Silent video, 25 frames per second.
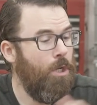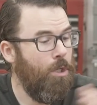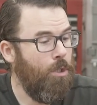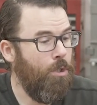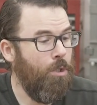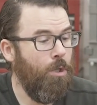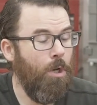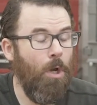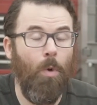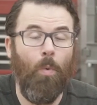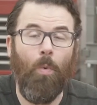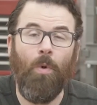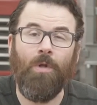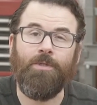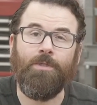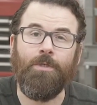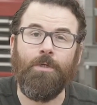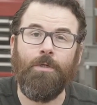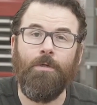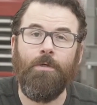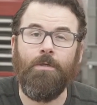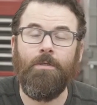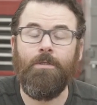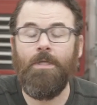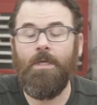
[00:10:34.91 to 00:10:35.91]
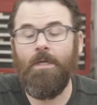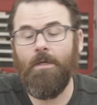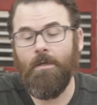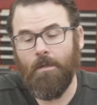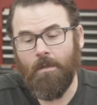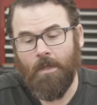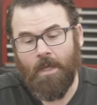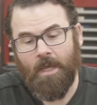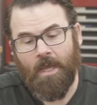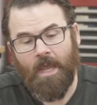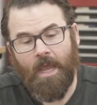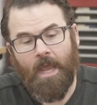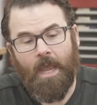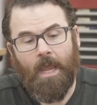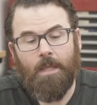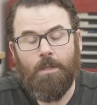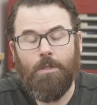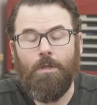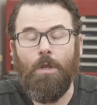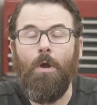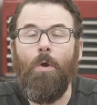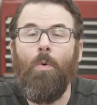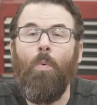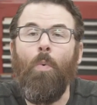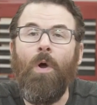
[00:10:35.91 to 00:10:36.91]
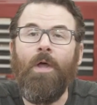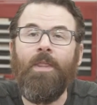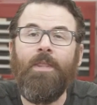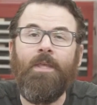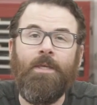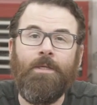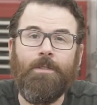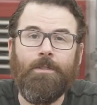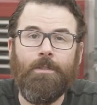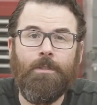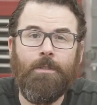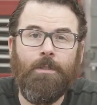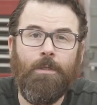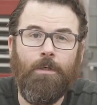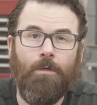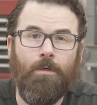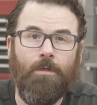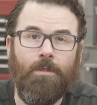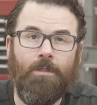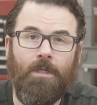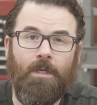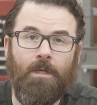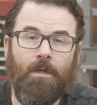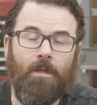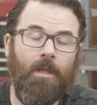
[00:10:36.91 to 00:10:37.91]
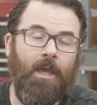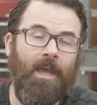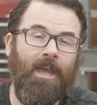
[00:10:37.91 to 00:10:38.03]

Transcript: Know what's a good deal and know what isn't a good deal.